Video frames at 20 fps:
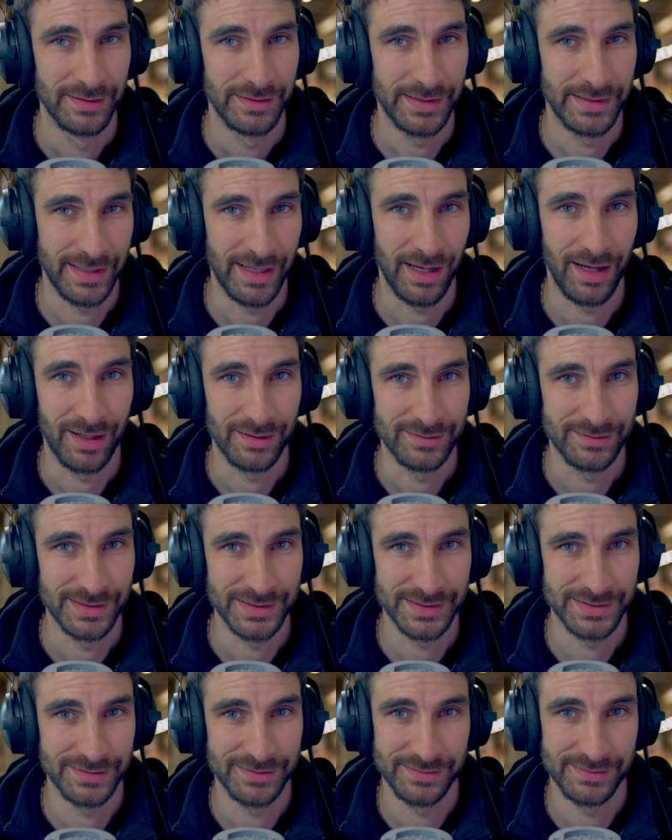you can't.
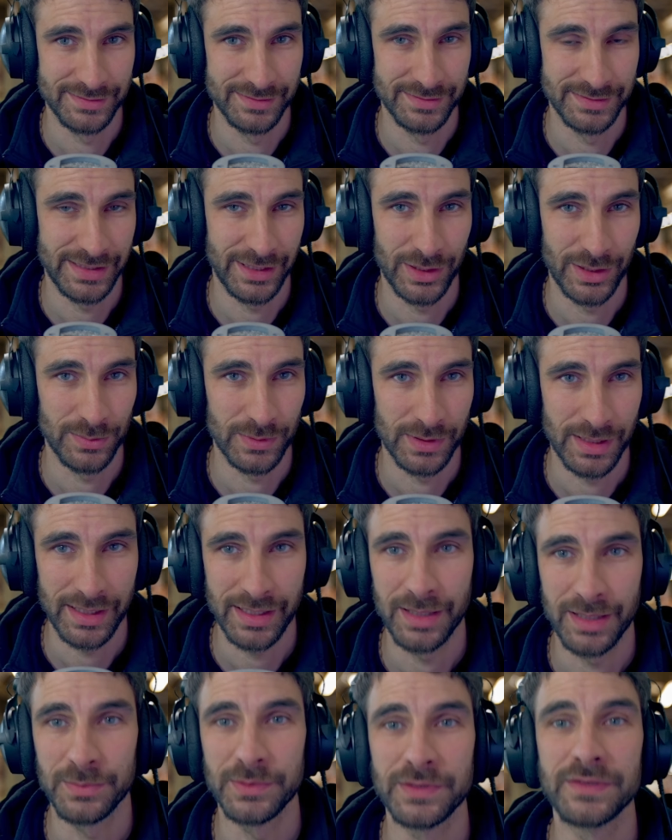This is terrible. I
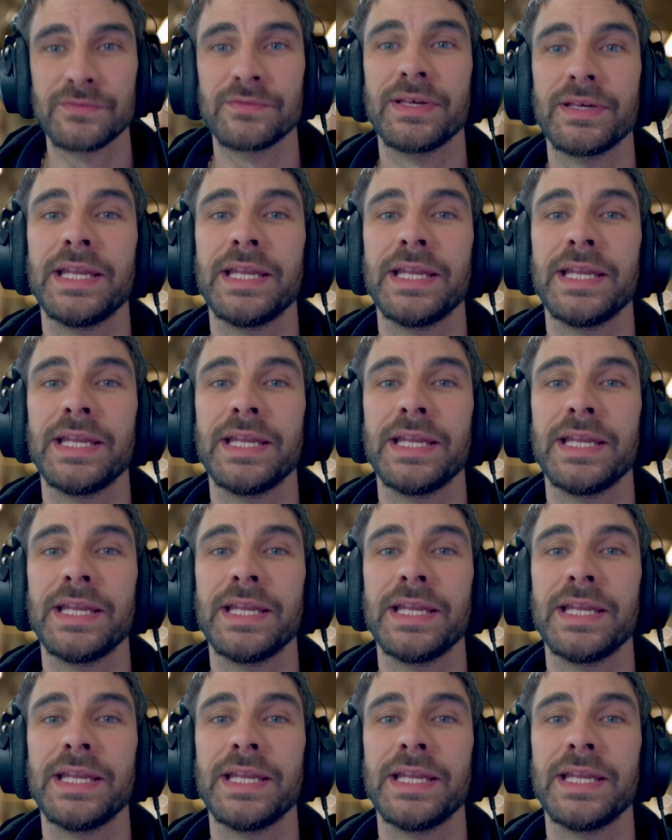can't believe